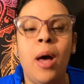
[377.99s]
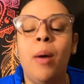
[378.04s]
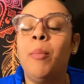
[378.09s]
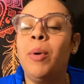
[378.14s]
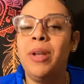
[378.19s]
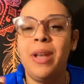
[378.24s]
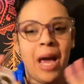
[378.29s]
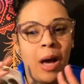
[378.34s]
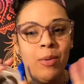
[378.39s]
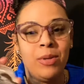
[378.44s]

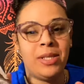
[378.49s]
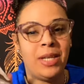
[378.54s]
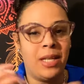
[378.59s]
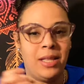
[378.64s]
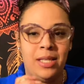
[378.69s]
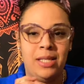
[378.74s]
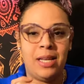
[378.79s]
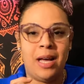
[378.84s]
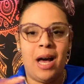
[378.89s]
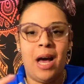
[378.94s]
But now is not
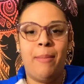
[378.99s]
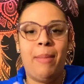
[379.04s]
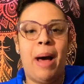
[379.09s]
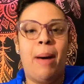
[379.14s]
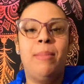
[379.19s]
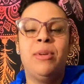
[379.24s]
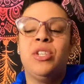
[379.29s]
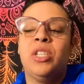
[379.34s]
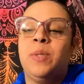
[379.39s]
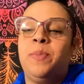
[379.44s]
the time. I'm
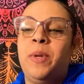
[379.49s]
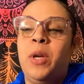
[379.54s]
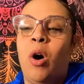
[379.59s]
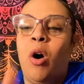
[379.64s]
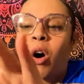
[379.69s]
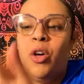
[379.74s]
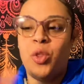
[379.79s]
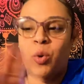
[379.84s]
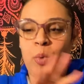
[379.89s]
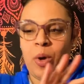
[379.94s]
going to just be
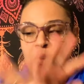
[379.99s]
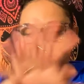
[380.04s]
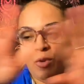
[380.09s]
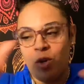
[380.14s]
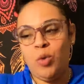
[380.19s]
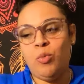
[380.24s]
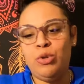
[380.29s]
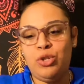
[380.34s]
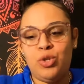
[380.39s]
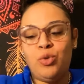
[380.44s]
all the way
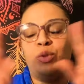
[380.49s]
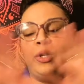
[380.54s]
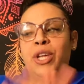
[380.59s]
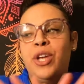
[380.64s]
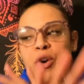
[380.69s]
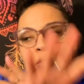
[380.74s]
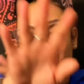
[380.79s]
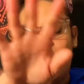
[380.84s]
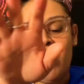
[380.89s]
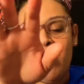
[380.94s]
real with you,
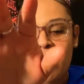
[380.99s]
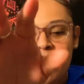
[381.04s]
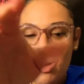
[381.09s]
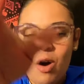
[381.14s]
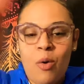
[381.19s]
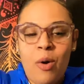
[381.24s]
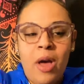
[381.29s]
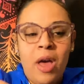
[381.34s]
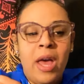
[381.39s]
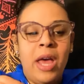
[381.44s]
Leo
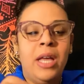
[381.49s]
Virgo.